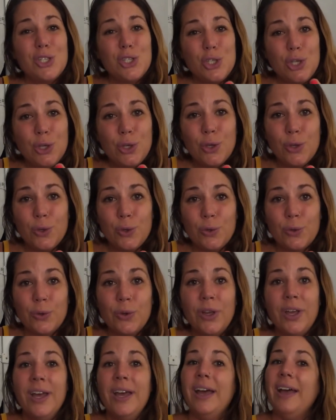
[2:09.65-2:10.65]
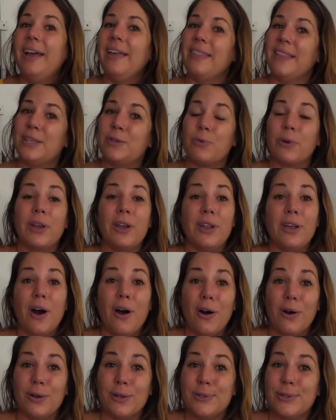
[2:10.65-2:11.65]
2, this one
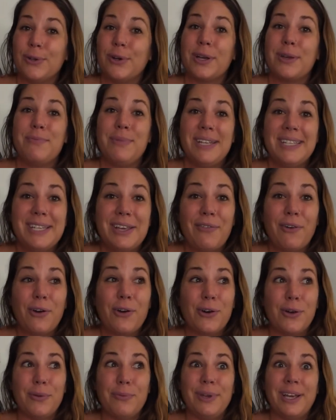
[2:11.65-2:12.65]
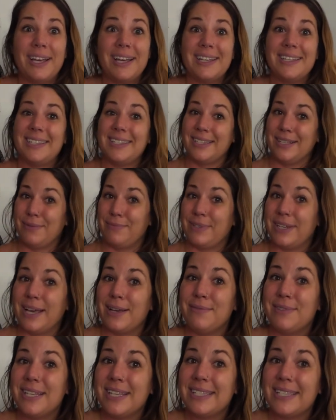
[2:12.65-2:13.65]
also can be difficult because
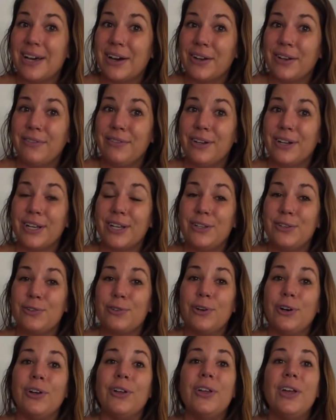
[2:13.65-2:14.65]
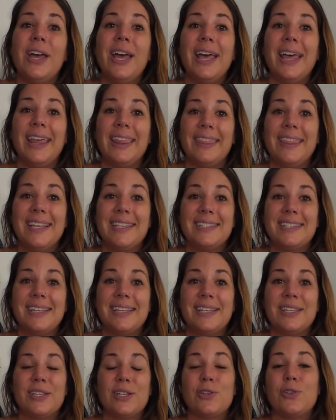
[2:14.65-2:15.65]
sometimes it's out of your control. This
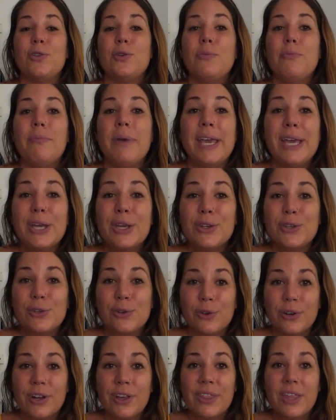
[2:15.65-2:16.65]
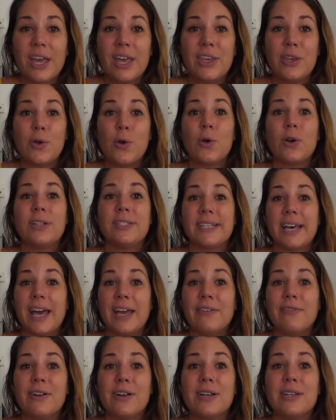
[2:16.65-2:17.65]
is to make sure that your
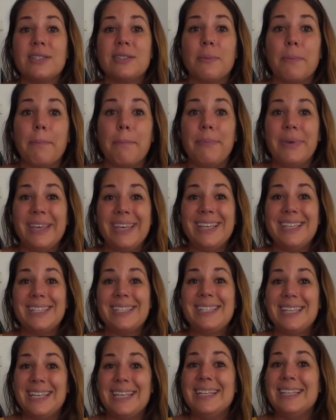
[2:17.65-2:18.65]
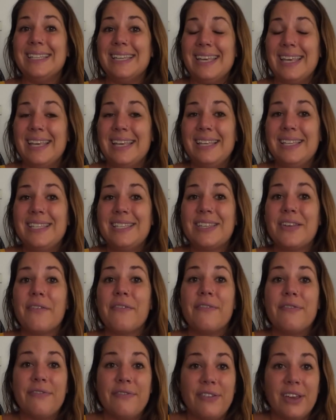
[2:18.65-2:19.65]
divers' BCDs
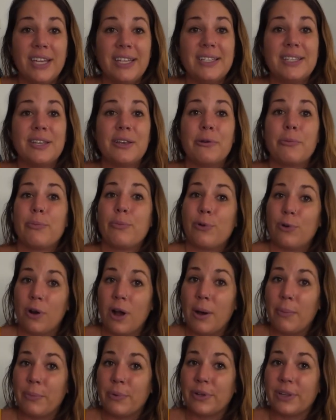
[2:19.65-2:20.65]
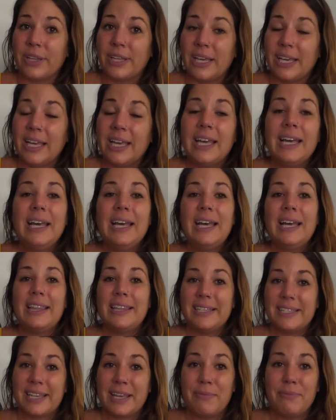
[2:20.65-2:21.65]
fit properly.
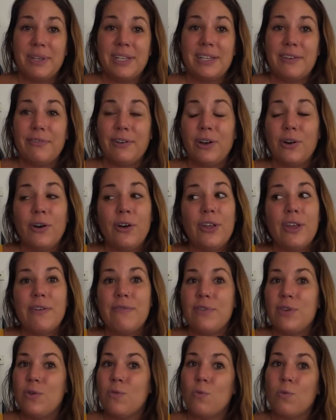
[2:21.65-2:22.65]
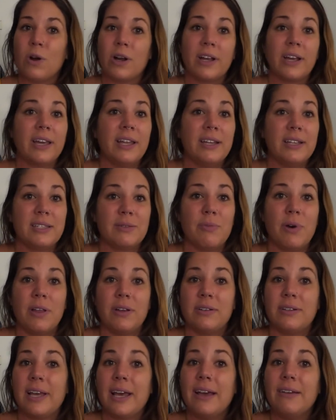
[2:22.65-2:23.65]
This can be difficult if you work in a
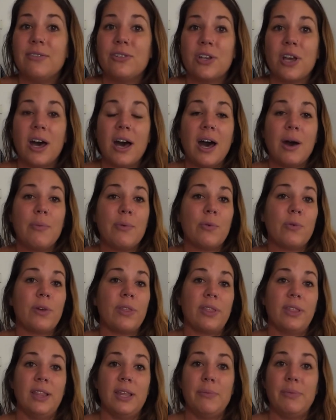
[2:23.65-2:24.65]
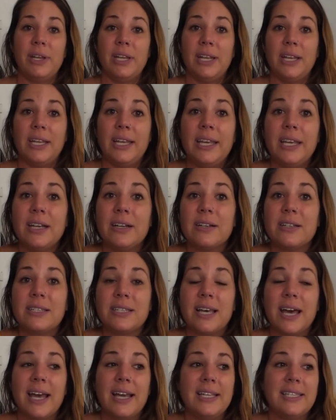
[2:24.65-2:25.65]
smaller dive shop with limited gear
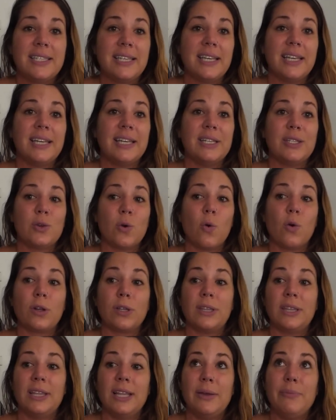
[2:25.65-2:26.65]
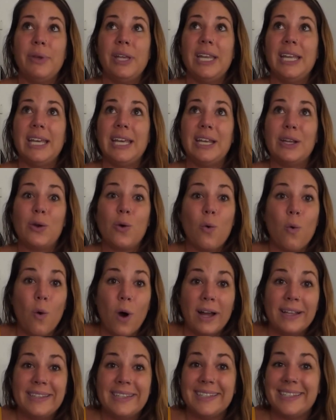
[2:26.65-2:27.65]
sizes or limited
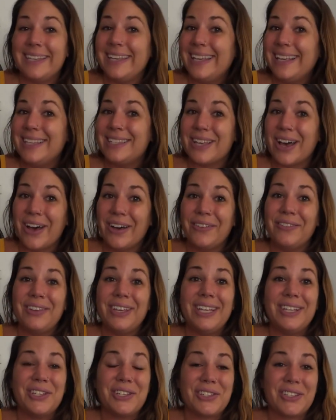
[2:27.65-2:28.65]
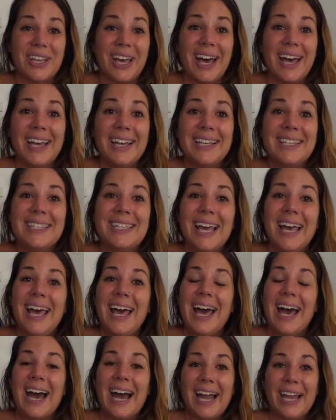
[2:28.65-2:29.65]
quantities of each size.
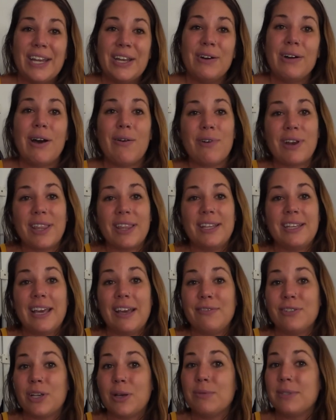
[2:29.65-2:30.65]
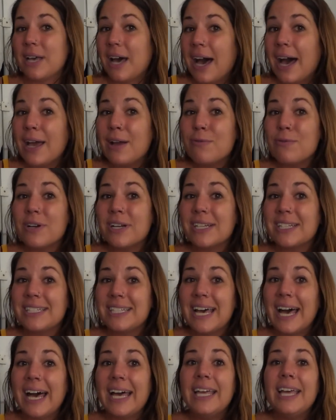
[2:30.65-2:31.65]
I know at one of the dive shops I worked
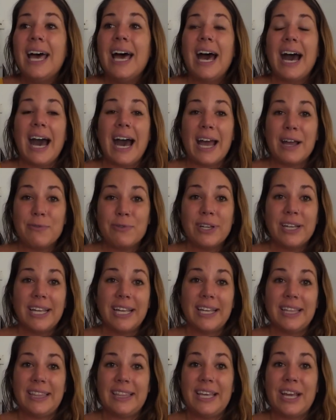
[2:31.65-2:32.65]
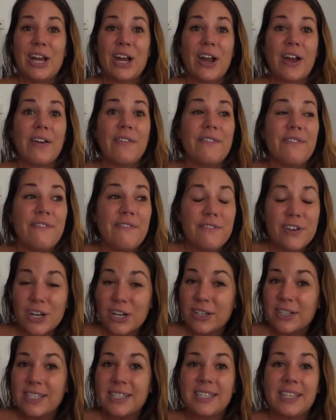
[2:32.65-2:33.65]
at, I would get there
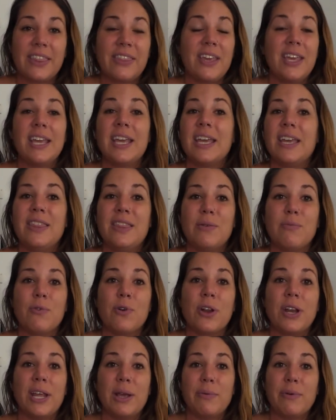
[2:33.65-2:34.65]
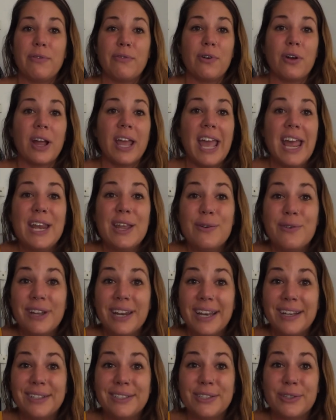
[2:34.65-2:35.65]
first thing in the morning before
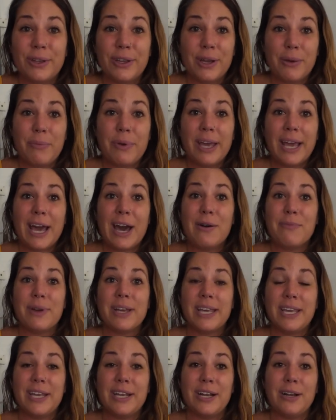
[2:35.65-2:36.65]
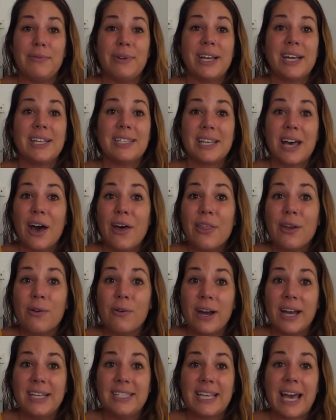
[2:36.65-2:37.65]
anyone else so I could pick out my gear, because
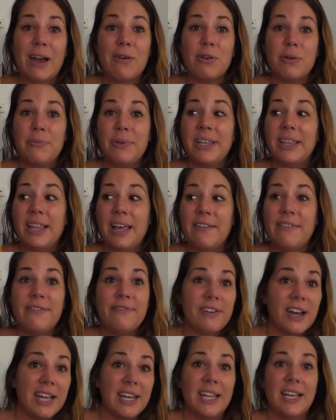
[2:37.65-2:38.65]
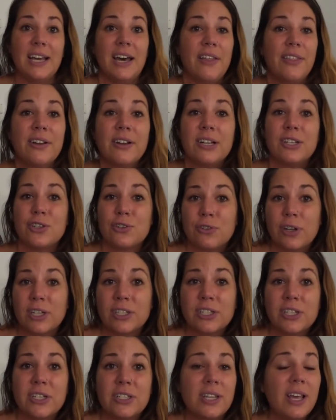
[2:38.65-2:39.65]
otherwise I would be left fighting other
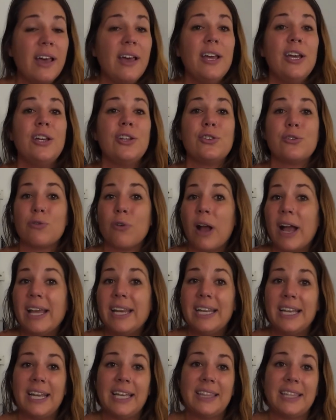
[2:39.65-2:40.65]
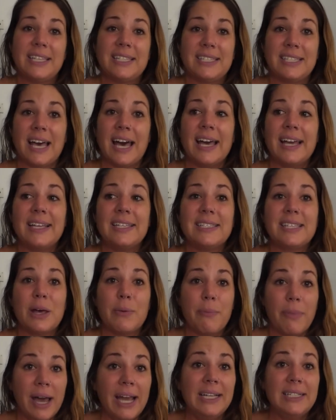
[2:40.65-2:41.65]
instructors trying to get the size
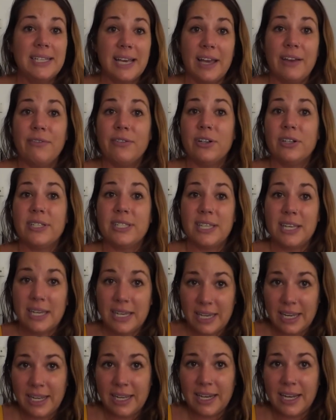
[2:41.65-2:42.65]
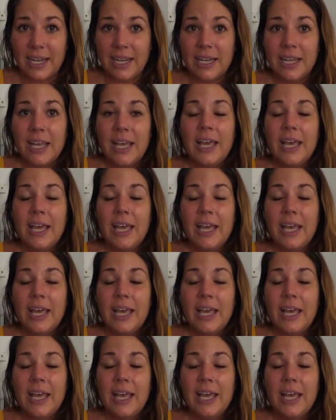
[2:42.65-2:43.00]
that my divers needed.